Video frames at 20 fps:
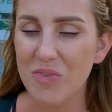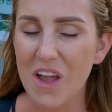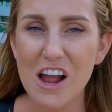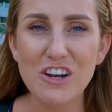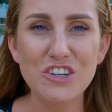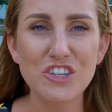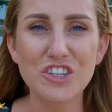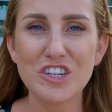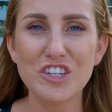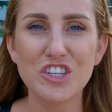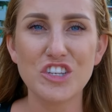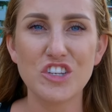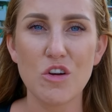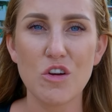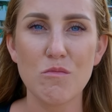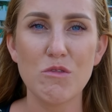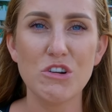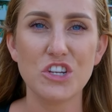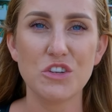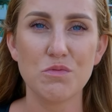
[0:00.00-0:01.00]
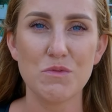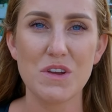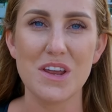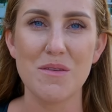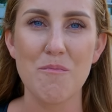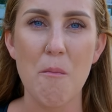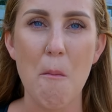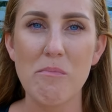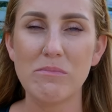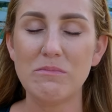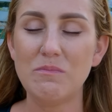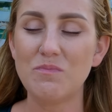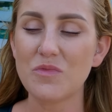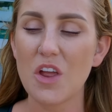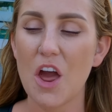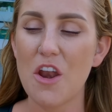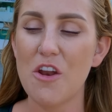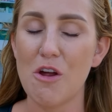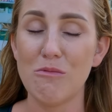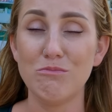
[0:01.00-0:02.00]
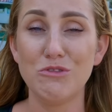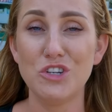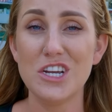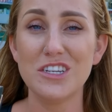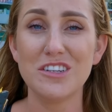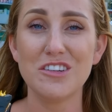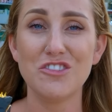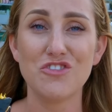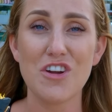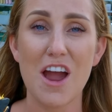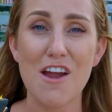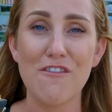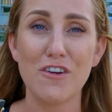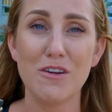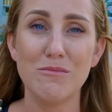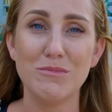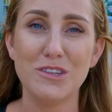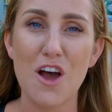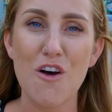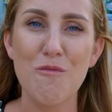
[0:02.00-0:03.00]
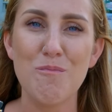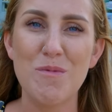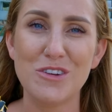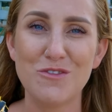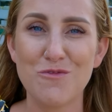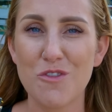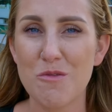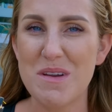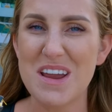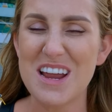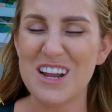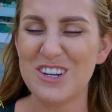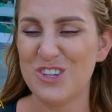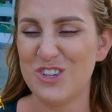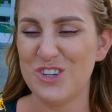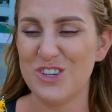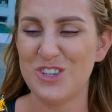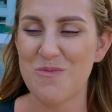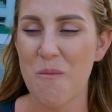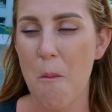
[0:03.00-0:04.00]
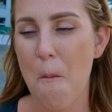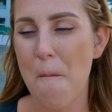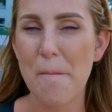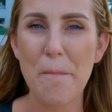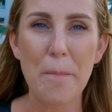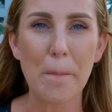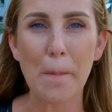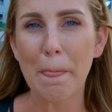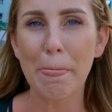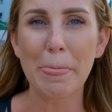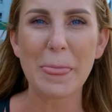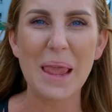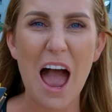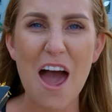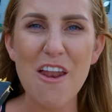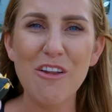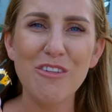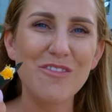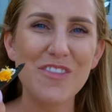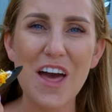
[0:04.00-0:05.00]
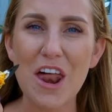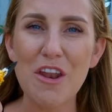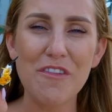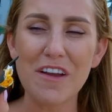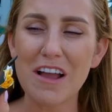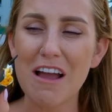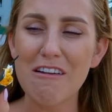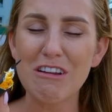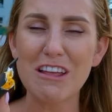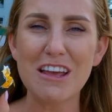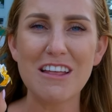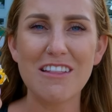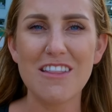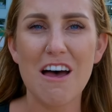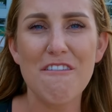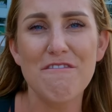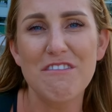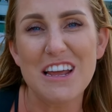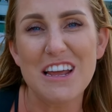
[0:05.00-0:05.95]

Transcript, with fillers: I just get so much sweet. I don't know. Chase can try for himself, but for me, it's just, I don't, I don't think I really love